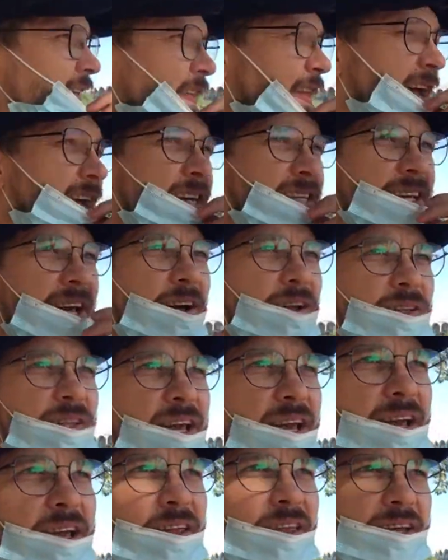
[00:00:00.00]
that is out
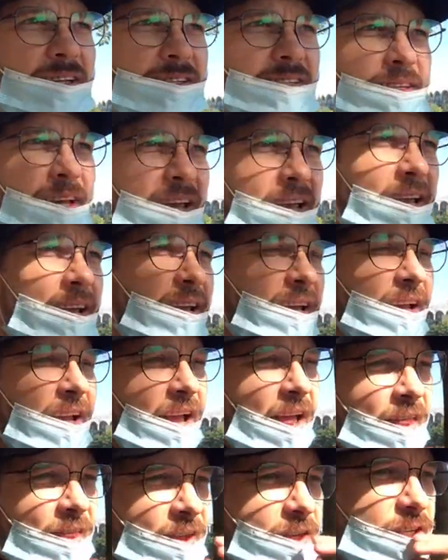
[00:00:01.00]
there that say
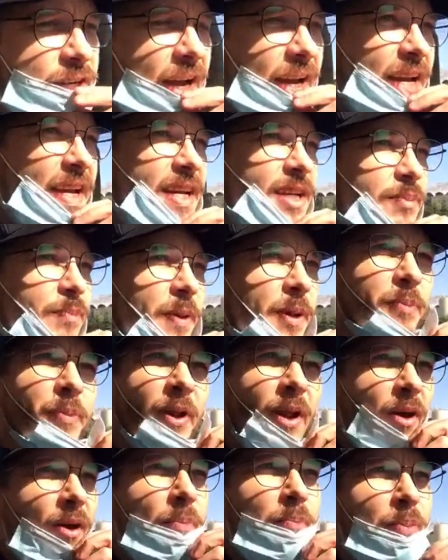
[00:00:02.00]
the Chinese people
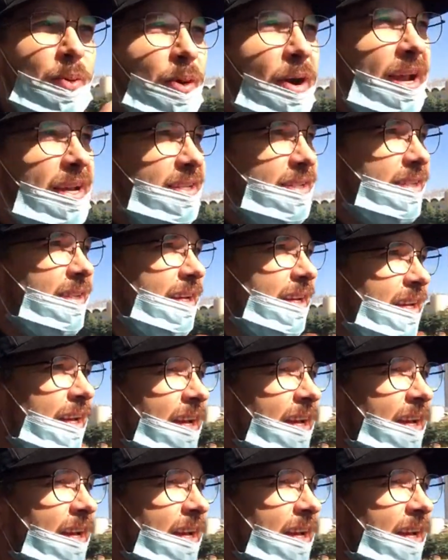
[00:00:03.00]
are oppressed.